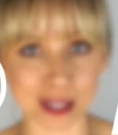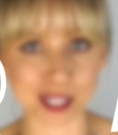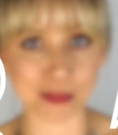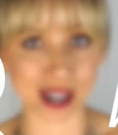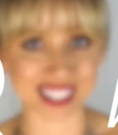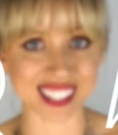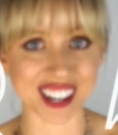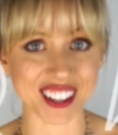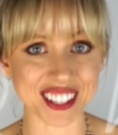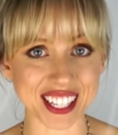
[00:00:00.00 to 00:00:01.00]
months
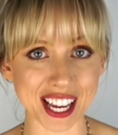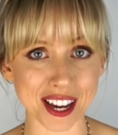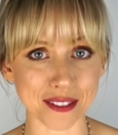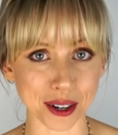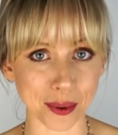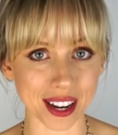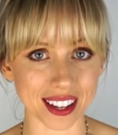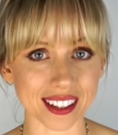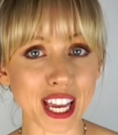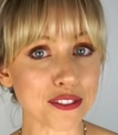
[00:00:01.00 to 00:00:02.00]
pregnant on the day of our
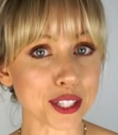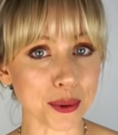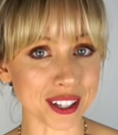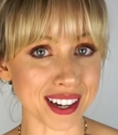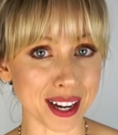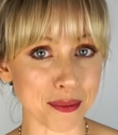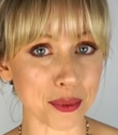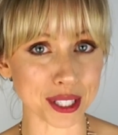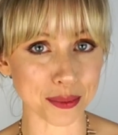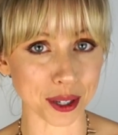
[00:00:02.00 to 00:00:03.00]
wedding. If she were to
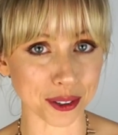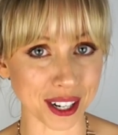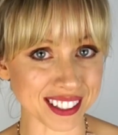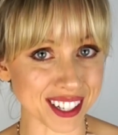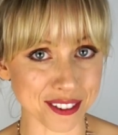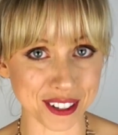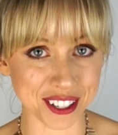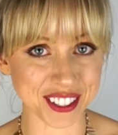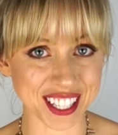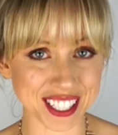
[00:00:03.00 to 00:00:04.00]
come, which we're crossing our
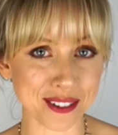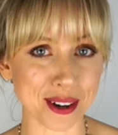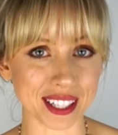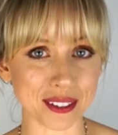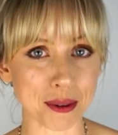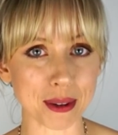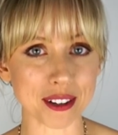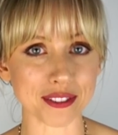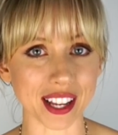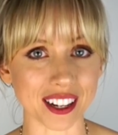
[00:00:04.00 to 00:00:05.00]
fingers that she will, it would be
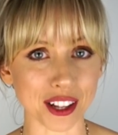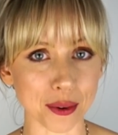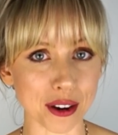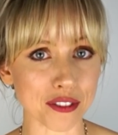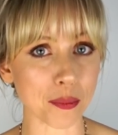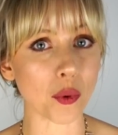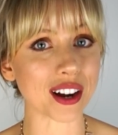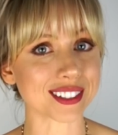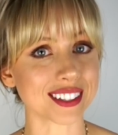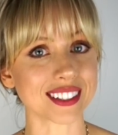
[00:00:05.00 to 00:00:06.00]
a flight all the way from
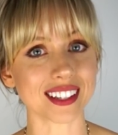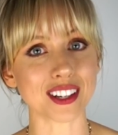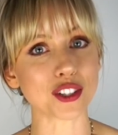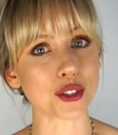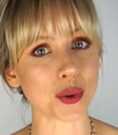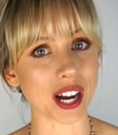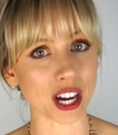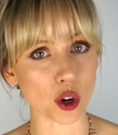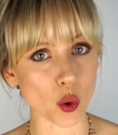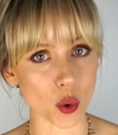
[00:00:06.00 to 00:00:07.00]
Washington to
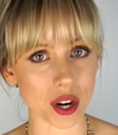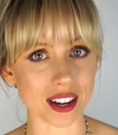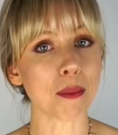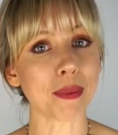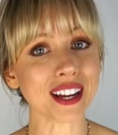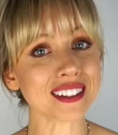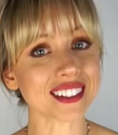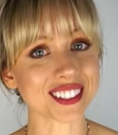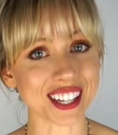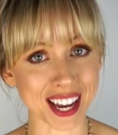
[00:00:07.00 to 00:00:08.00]
Cancun.
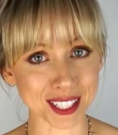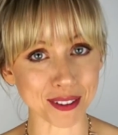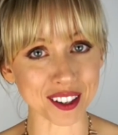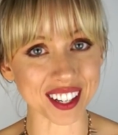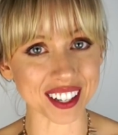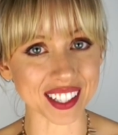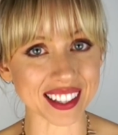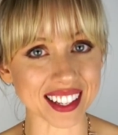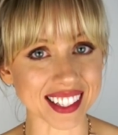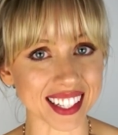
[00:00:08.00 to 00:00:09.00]
But she has found an
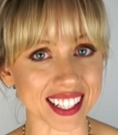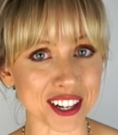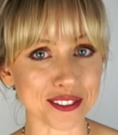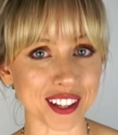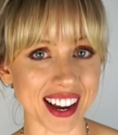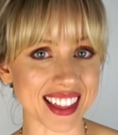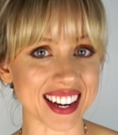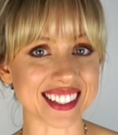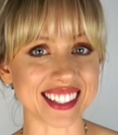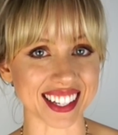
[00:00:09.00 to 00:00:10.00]
airline that's gonna let her fly,
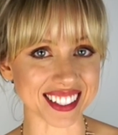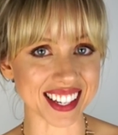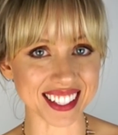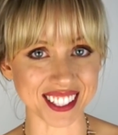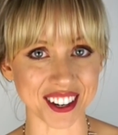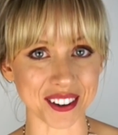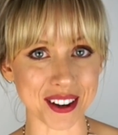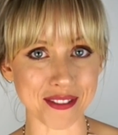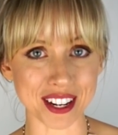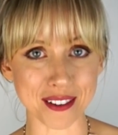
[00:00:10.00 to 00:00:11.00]
that is Delta, so
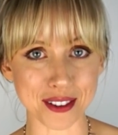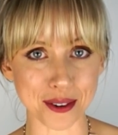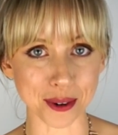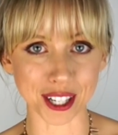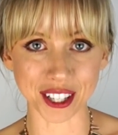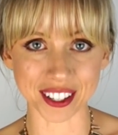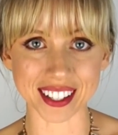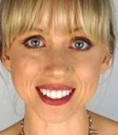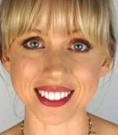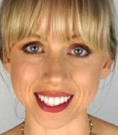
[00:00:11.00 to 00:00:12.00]
if any of you were
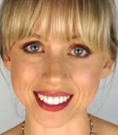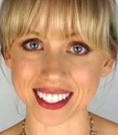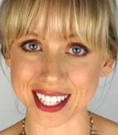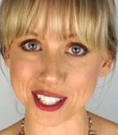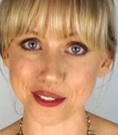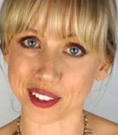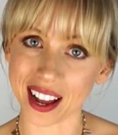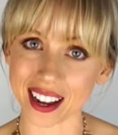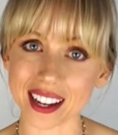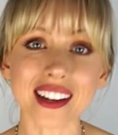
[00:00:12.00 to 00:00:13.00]
curious, Delta lets you
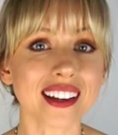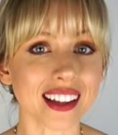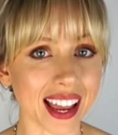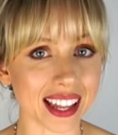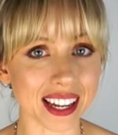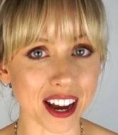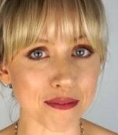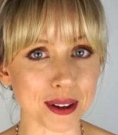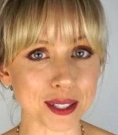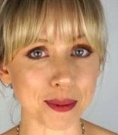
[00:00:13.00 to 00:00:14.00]
fly
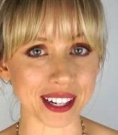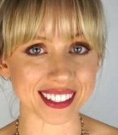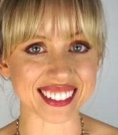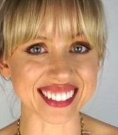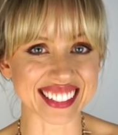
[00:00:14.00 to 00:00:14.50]
8.5 months pregnant.